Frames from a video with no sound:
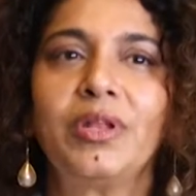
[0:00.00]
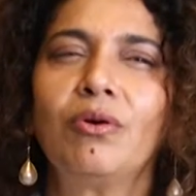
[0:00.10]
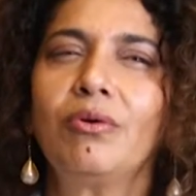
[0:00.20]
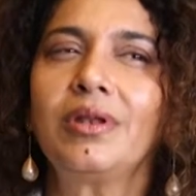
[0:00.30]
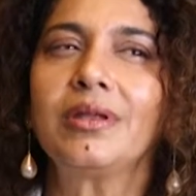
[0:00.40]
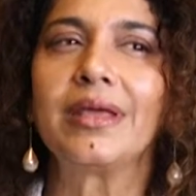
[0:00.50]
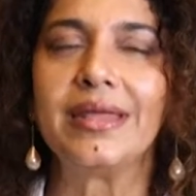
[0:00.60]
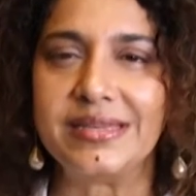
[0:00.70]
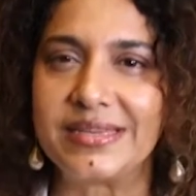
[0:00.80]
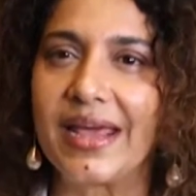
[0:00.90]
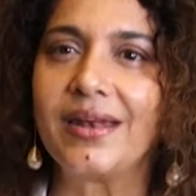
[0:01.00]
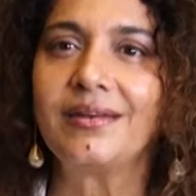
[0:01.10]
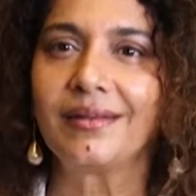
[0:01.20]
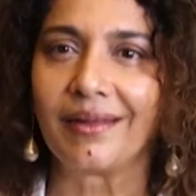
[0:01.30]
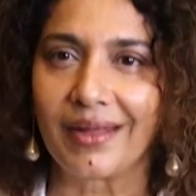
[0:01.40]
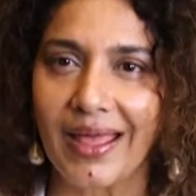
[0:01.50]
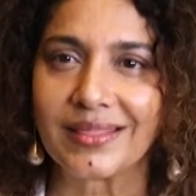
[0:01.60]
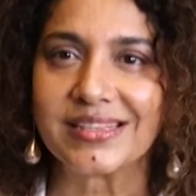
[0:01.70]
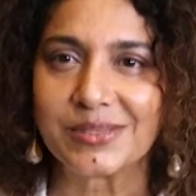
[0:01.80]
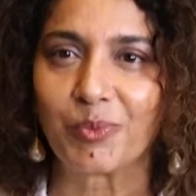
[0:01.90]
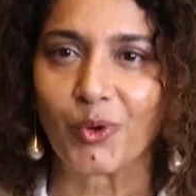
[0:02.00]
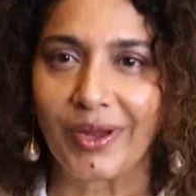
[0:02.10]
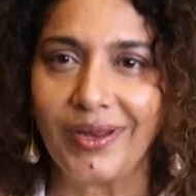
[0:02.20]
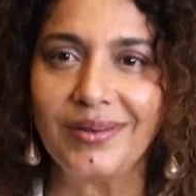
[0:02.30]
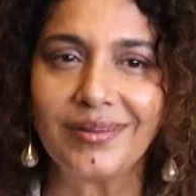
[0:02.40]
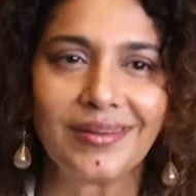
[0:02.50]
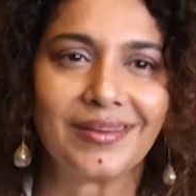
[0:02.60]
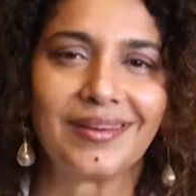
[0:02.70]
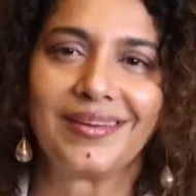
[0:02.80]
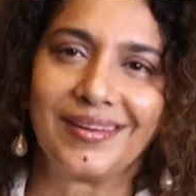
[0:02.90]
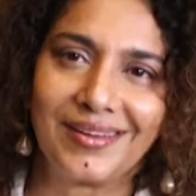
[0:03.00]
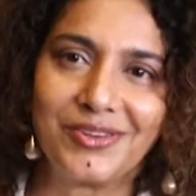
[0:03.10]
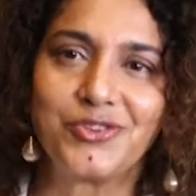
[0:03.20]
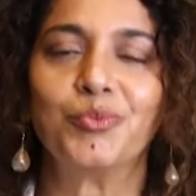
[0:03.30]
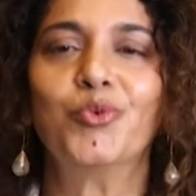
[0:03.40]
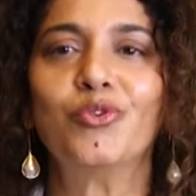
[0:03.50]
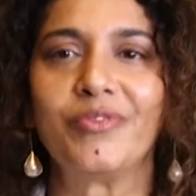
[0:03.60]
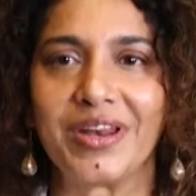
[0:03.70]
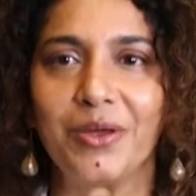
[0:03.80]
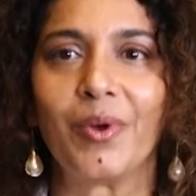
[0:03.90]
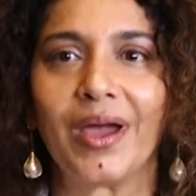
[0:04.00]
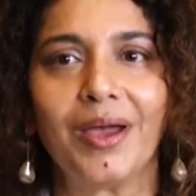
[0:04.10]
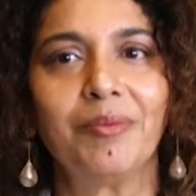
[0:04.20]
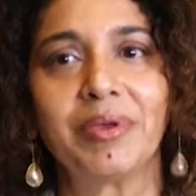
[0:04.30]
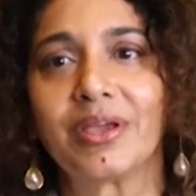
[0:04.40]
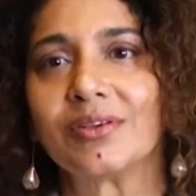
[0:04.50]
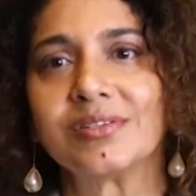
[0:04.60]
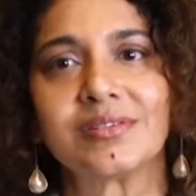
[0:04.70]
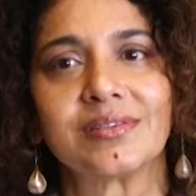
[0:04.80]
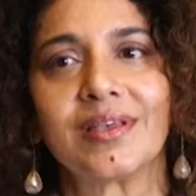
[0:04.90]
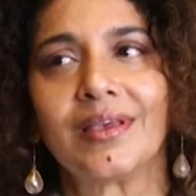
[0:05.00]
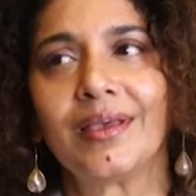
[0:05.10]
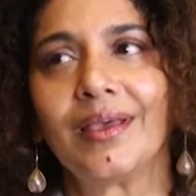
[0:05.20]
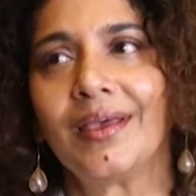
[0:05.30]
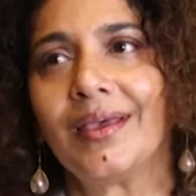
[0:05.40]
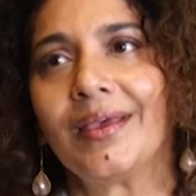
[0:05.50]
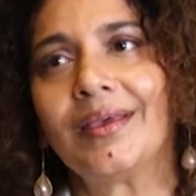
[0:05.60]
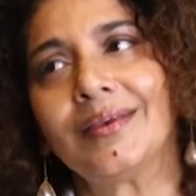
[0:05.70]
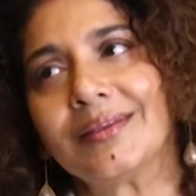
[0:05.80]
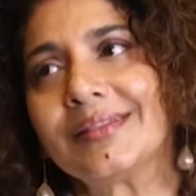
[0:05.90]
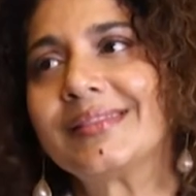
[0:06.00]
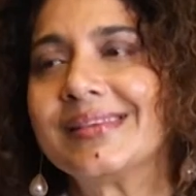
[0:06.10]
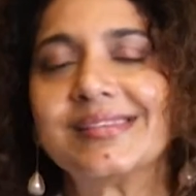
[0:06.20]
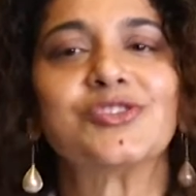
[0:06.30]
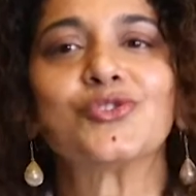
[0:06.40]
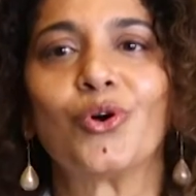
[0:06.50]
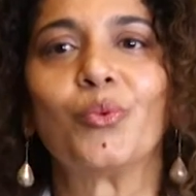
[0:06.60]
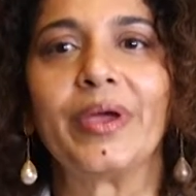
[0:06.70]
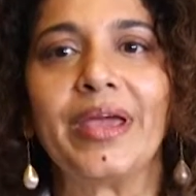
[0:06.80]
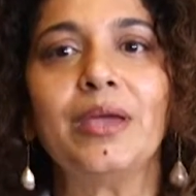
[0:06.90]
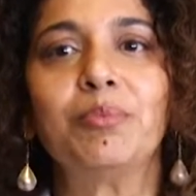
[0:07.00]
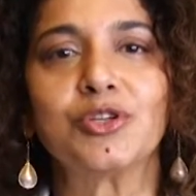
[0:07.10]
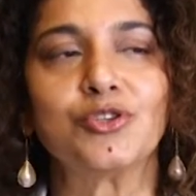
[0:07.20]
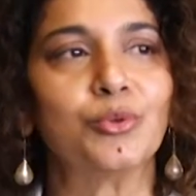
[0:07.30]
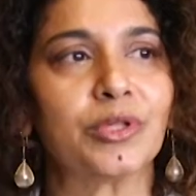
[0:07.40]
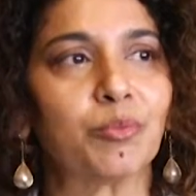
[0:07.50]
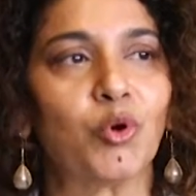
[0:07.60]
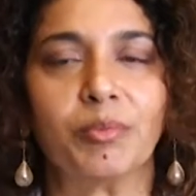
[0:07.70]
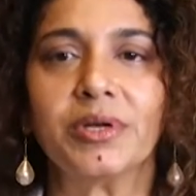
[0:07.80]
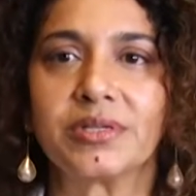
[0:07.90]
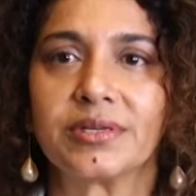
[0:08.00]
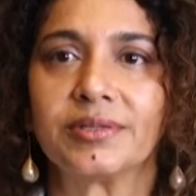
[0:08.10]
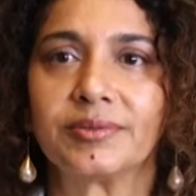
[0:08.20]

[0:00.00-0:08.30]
we don't intend at this point to move anywhere because this is all we're able to do at the moment.